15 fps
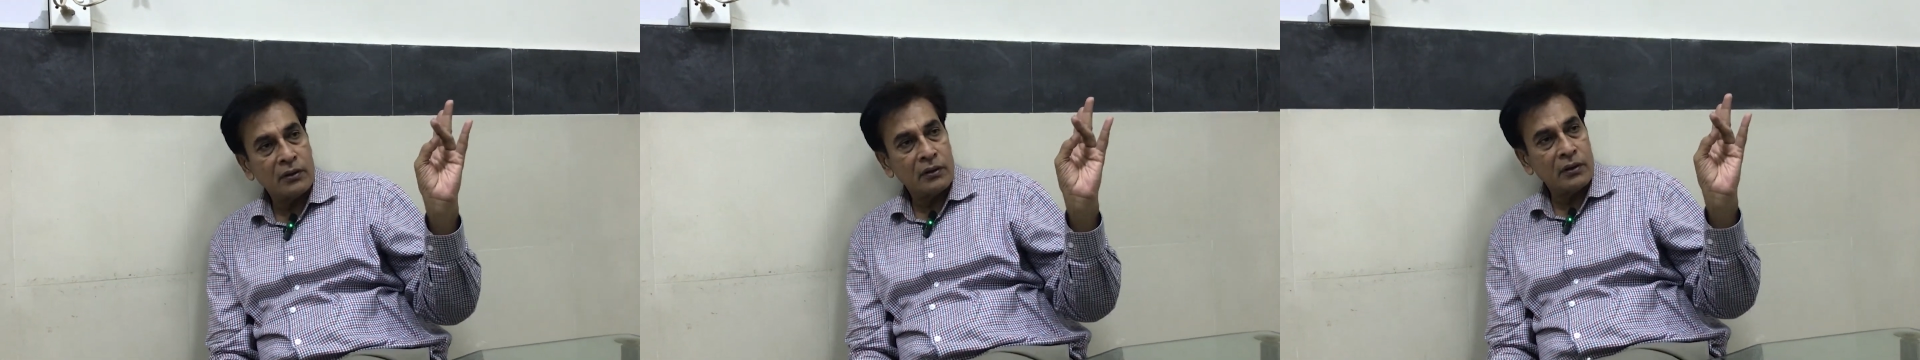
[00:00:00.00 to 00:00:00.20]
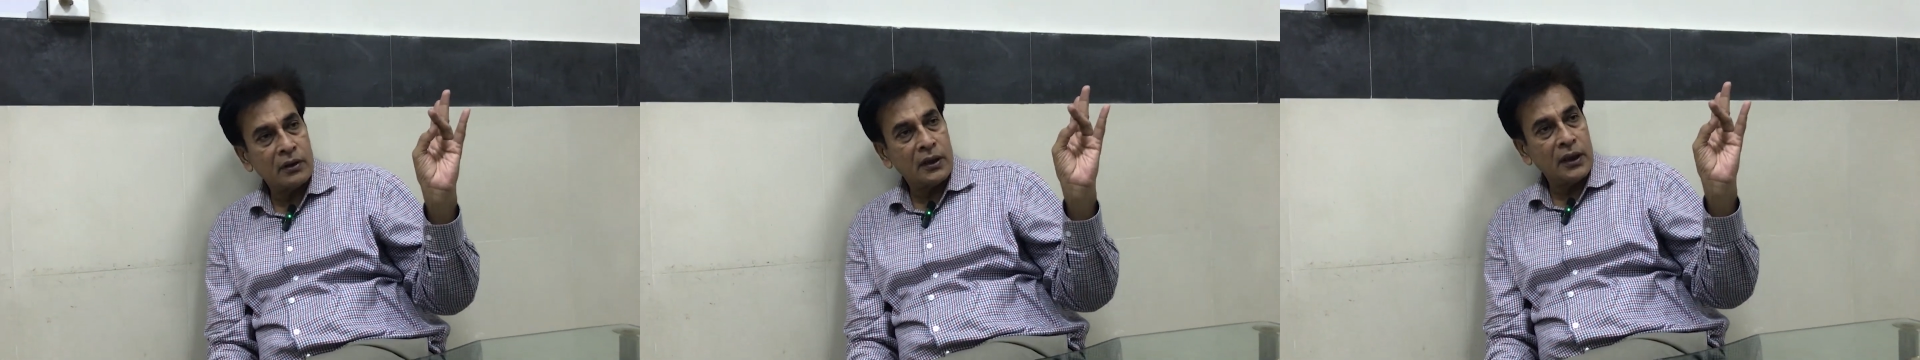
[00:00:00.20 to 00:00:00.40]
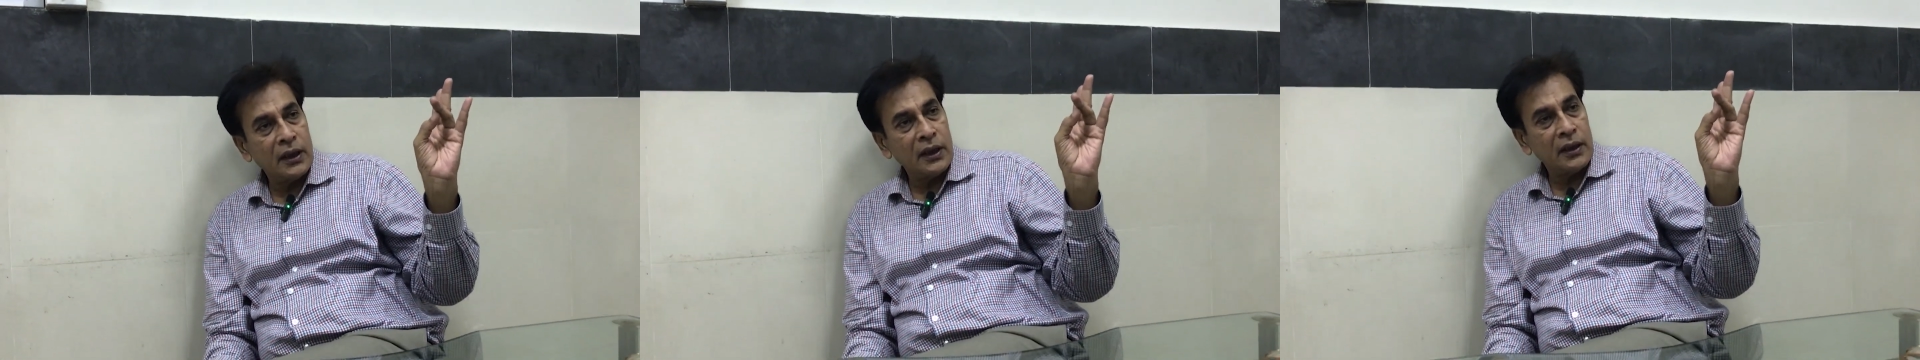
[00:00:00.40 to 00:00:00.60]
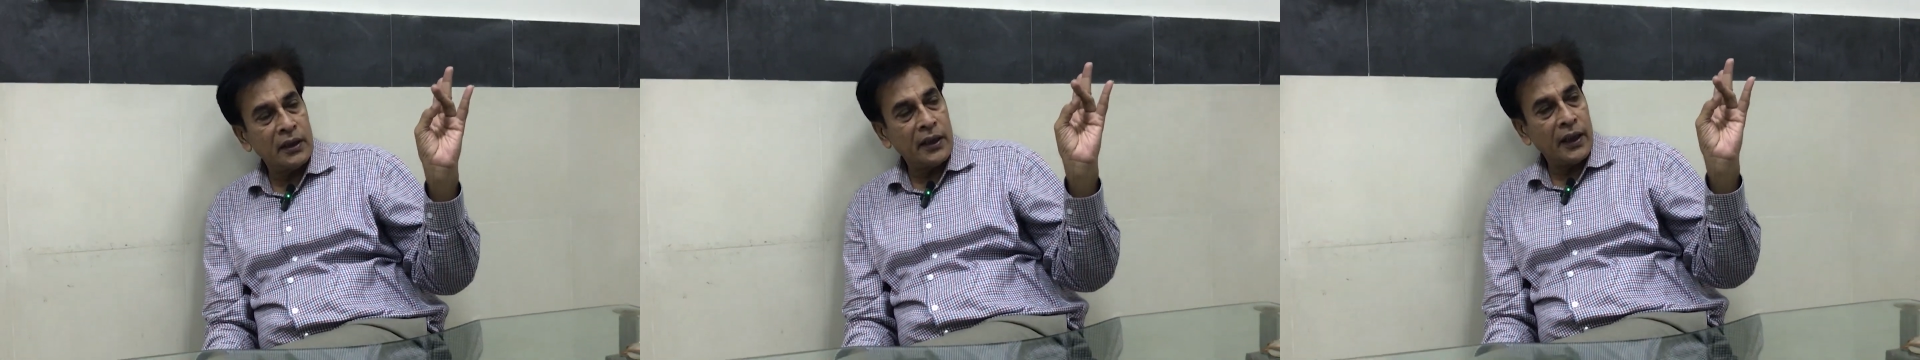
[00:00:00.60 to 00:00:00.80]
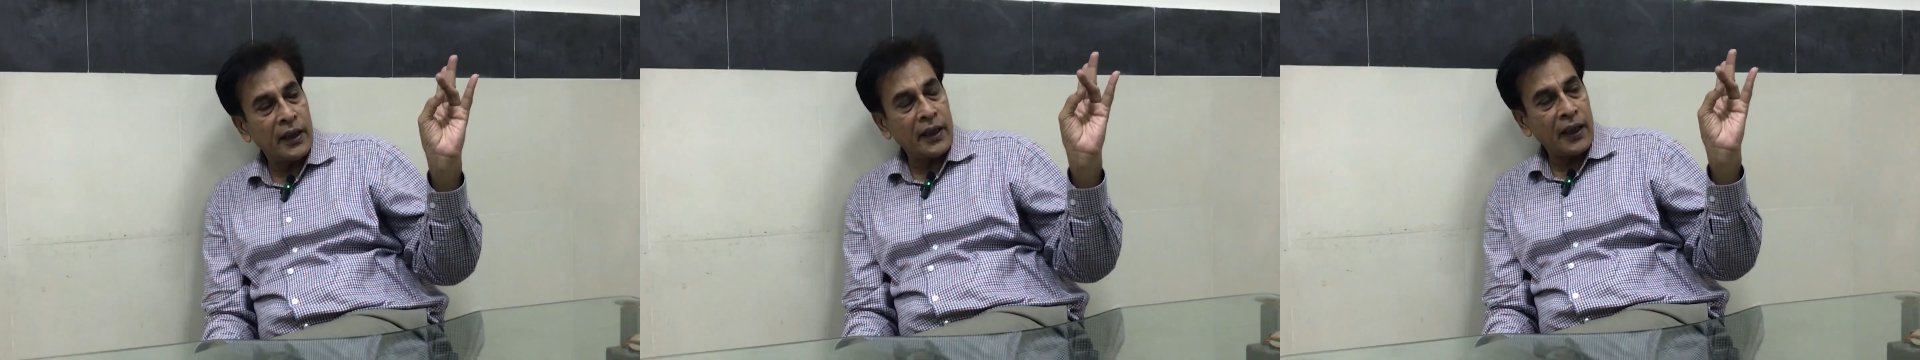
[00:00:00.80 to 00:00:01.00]

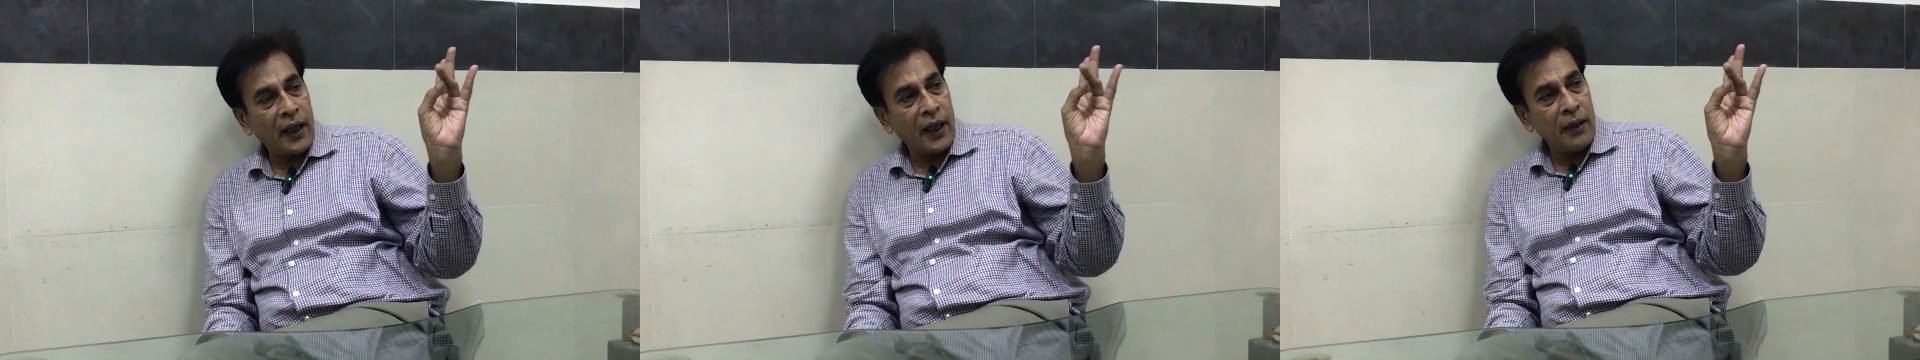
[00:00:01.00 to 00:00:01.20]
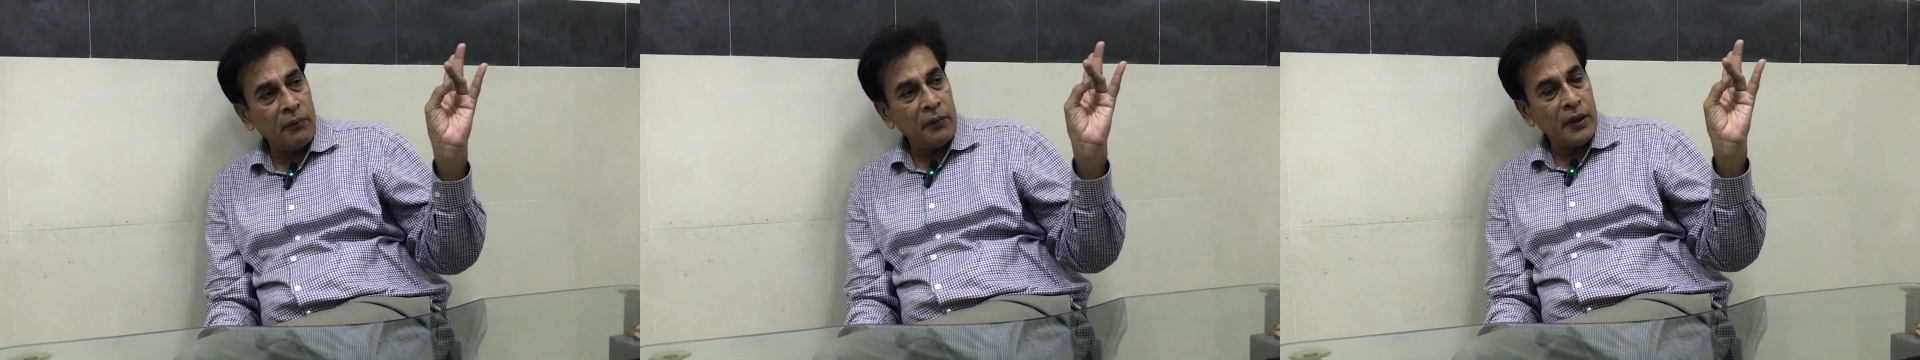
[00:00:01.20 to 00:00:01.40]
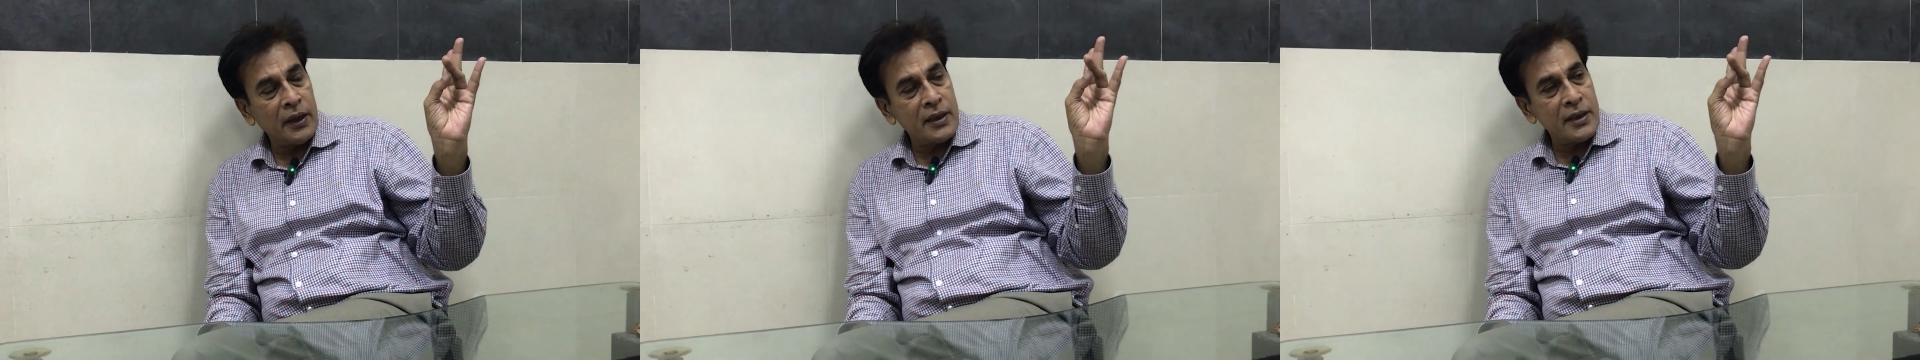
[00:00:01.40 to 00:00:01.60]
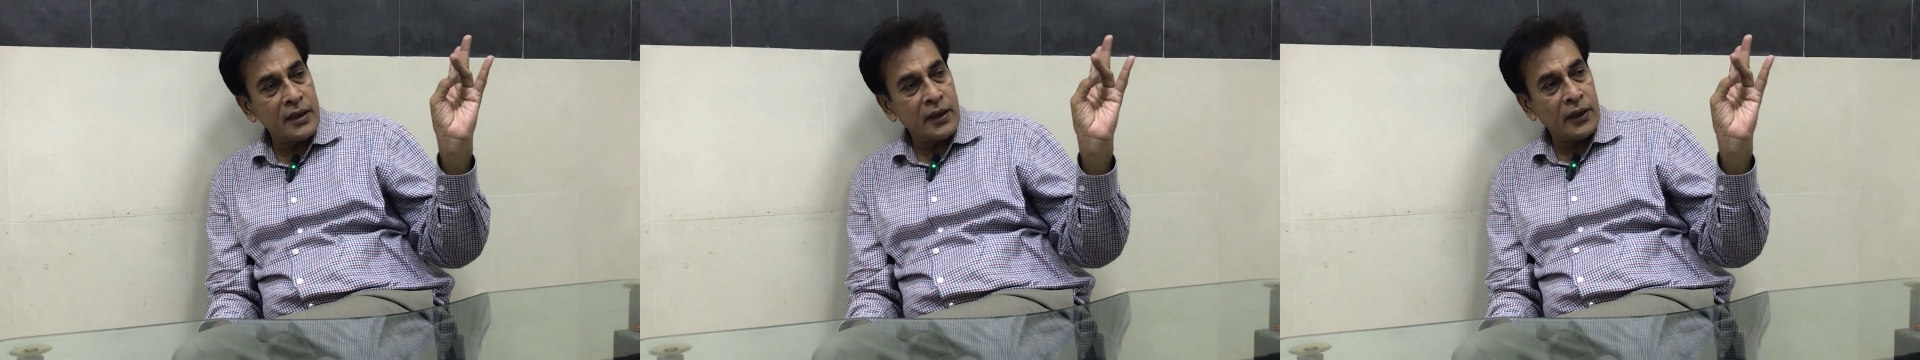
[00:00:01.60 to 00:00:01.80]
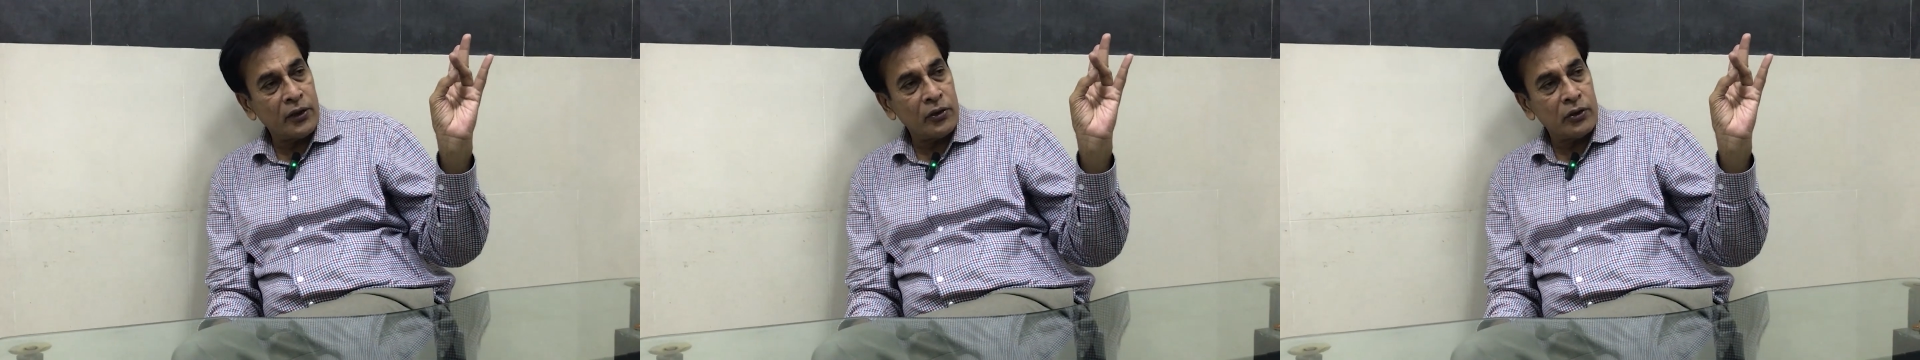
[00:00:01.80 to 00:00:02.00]
there can be injury